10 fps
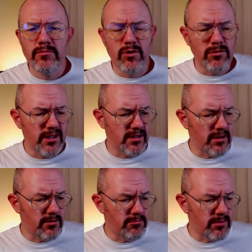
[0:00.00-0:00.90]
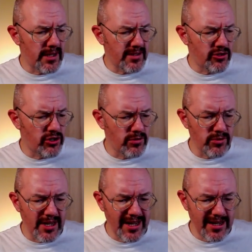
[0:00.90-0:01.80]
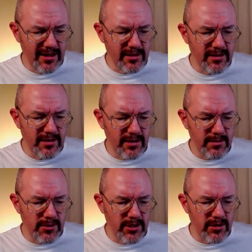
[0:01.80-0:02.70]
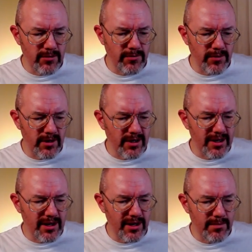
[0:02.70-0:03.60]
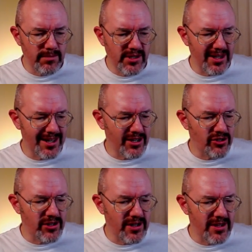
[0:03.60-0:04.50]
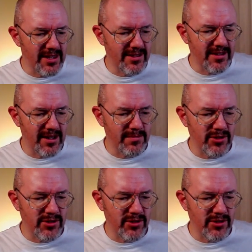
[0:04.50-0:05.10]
All right, so let's choose England, and I'm going to go for club selection this time.